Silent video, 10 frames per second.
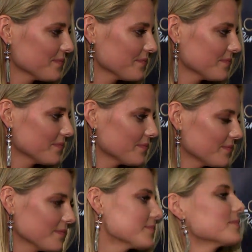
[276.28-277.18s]

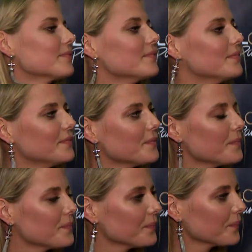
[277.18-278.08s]

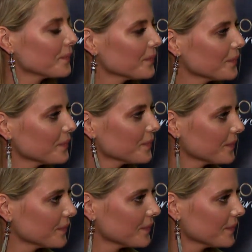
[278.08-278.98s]

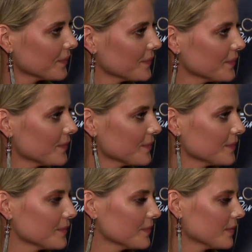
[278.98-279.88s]

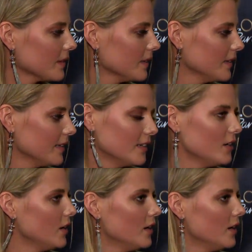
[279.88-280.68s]
[no speech]